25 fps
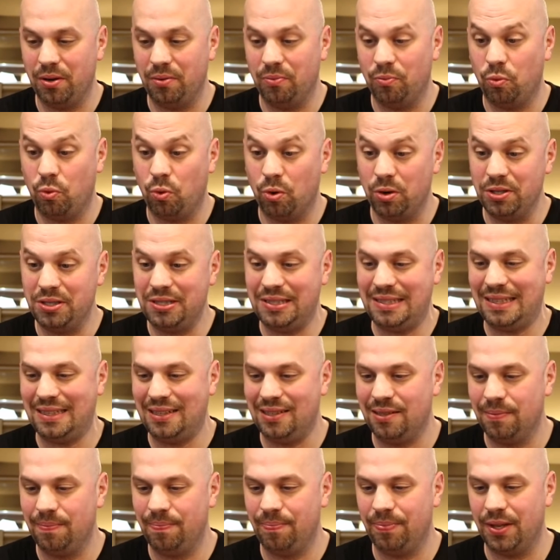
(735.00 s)
warts.
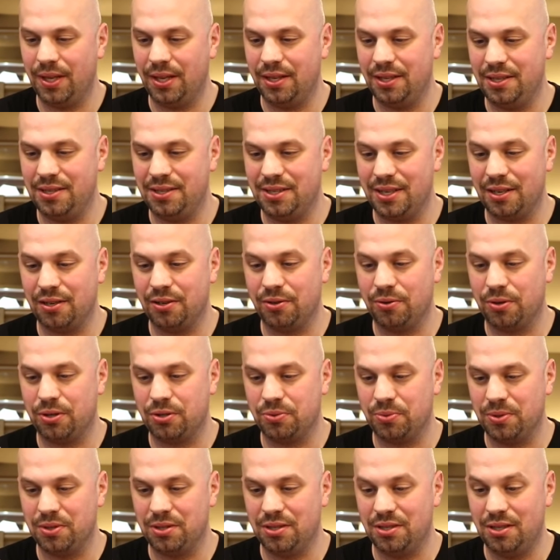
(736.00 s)
Then the second
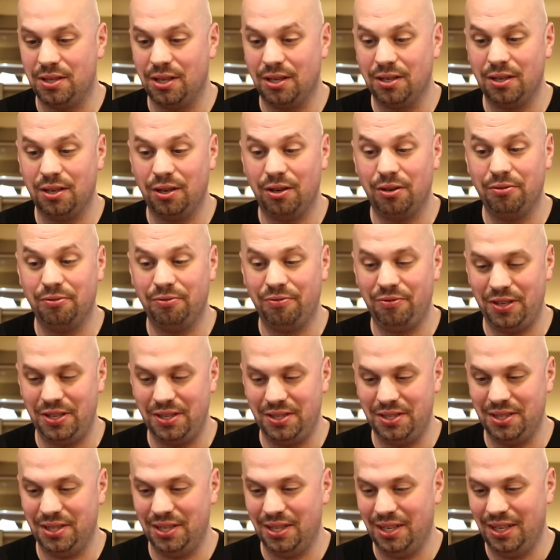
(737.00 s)
course was duck
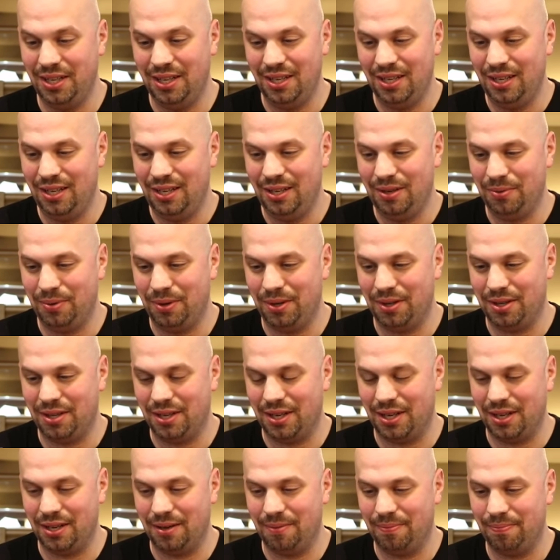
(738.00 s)
confit with
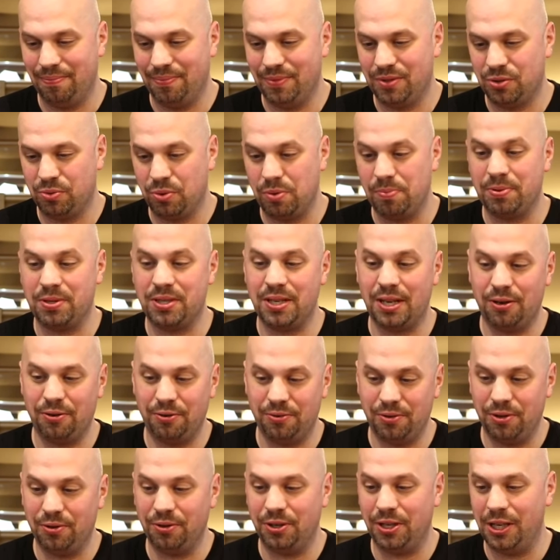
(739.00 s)
sweet potato
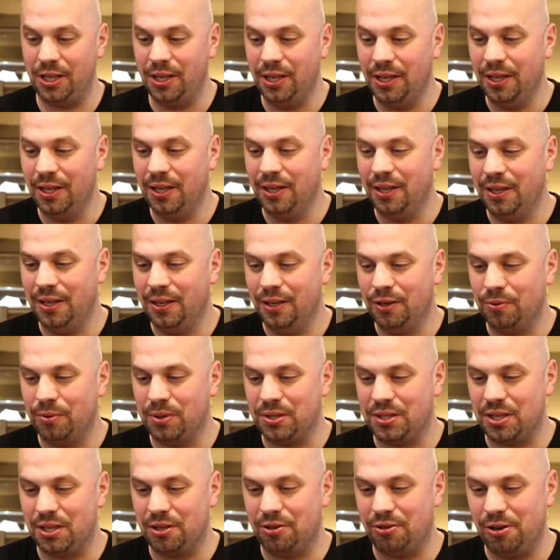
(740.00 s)
gnocchi,
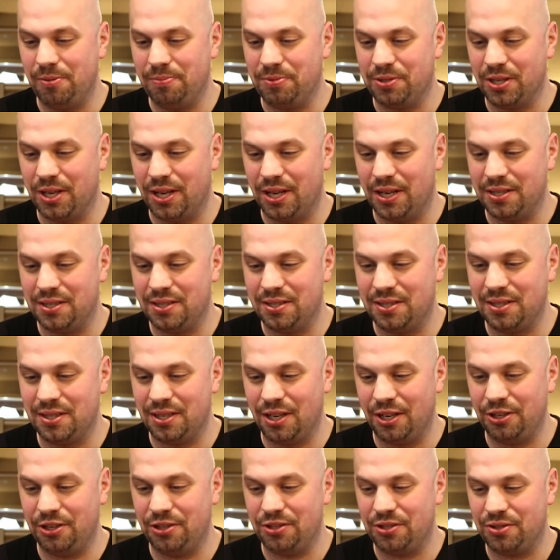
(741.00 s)
whiskey cream sauce,
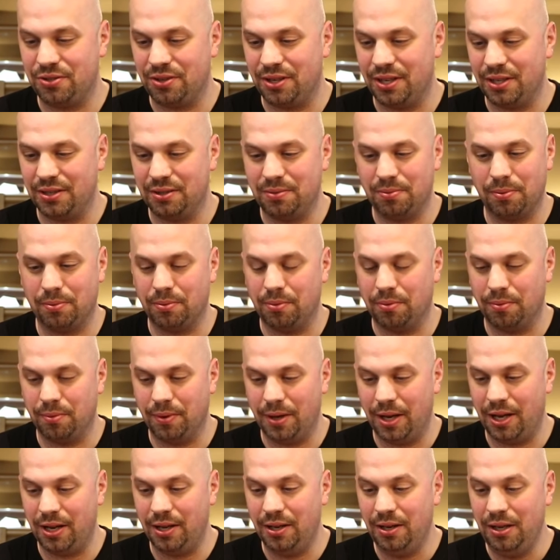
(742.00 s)
onion strings, blah, blah, blah,
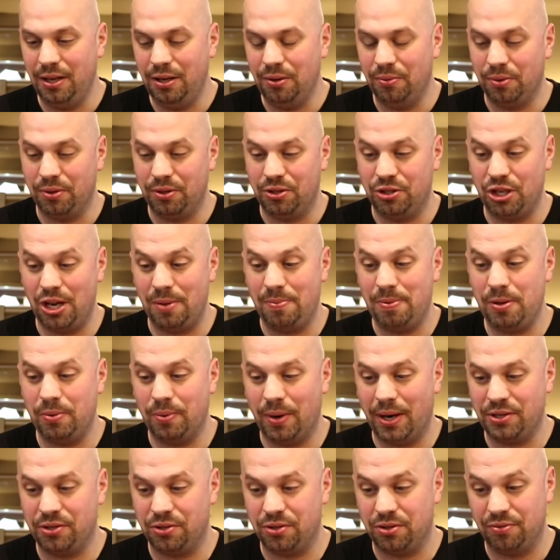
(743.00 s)
blah, with J.P.
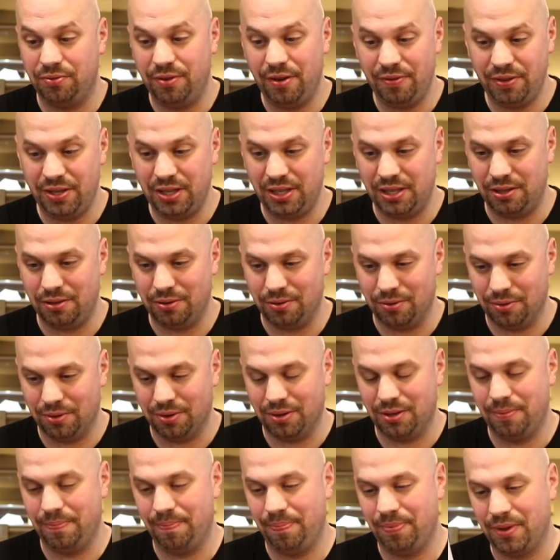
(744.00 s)
Weiser's
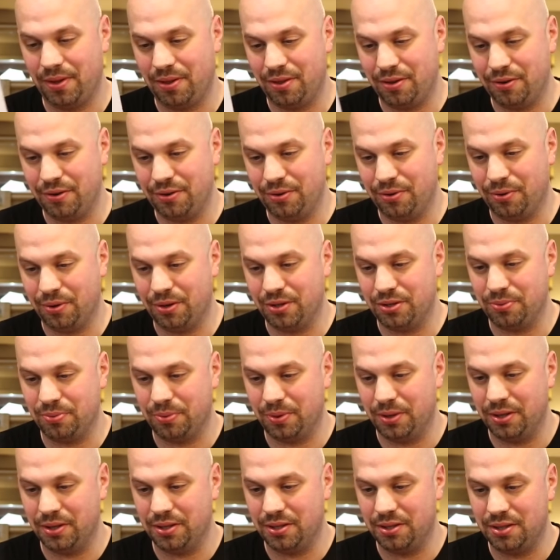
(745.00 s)
15-year-old. The third course
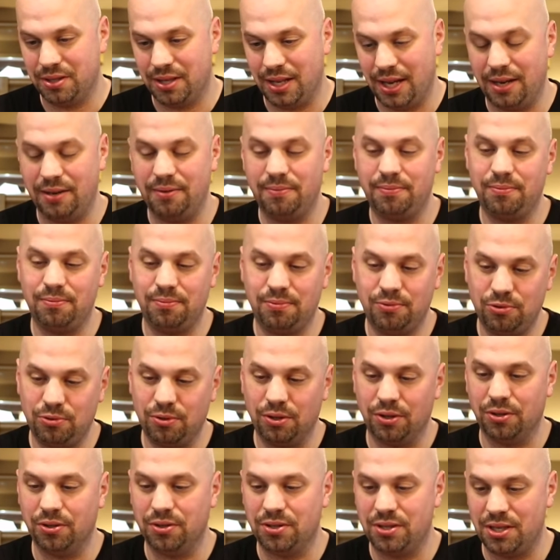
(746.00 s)
was that
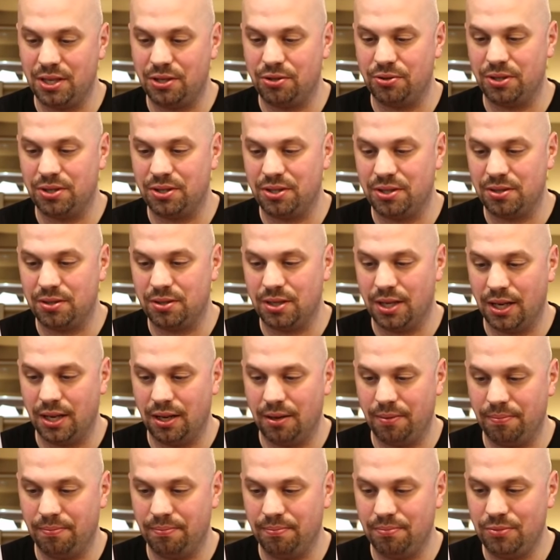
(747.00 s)
grilled citrus
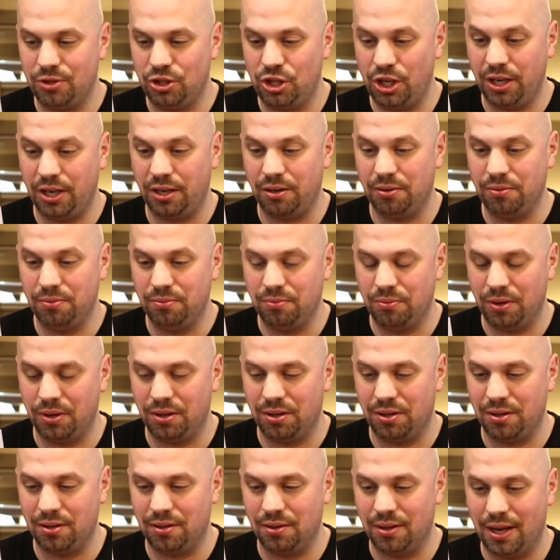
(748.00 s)
chicken
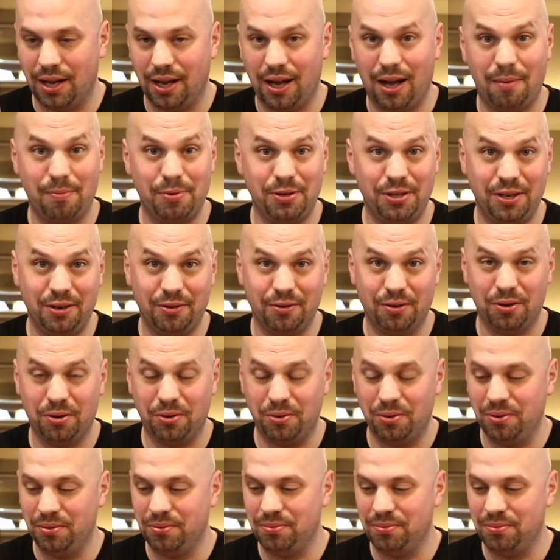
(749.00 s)
with a habanero